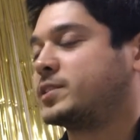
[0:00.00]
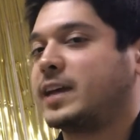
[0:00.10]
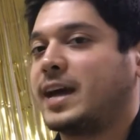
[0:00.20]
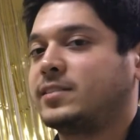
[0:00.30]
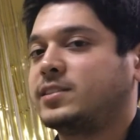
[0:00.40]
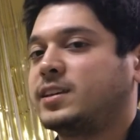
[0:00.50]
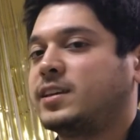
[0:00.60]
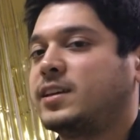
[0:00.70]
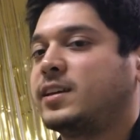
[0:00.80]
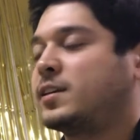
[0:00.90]
sat.
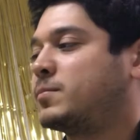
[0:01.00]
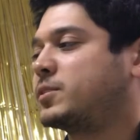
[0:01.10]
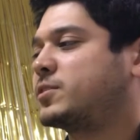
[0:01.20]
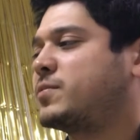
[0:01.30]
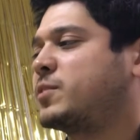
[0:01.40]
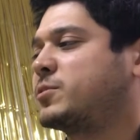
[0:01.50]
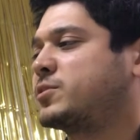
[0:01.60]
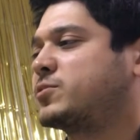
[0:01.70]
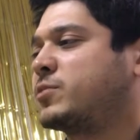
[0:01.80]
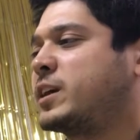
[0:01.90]
But something was
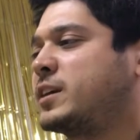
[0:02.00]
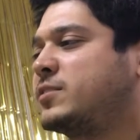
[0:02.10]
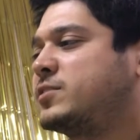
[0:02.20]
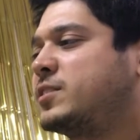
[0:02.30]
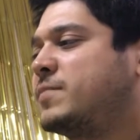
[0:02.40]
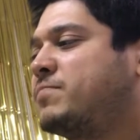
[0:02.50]
strange.